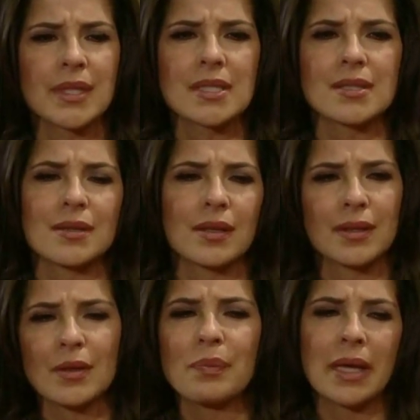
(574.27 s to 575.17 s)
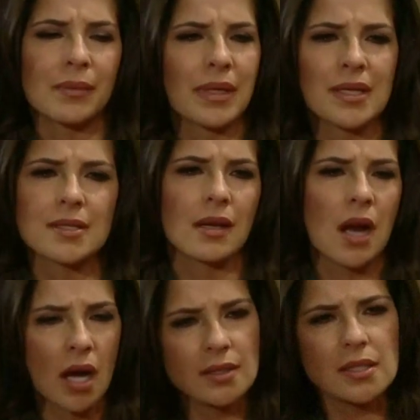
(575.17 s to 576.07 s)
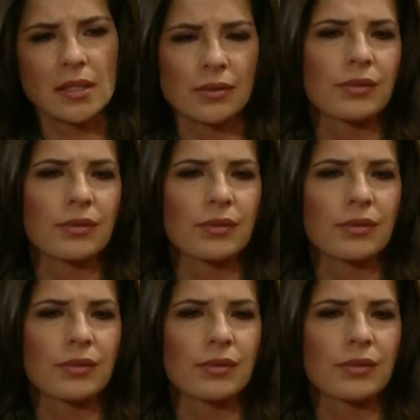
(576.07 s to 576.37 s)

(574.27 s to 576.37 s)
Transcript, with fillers: It's, the baby is a constant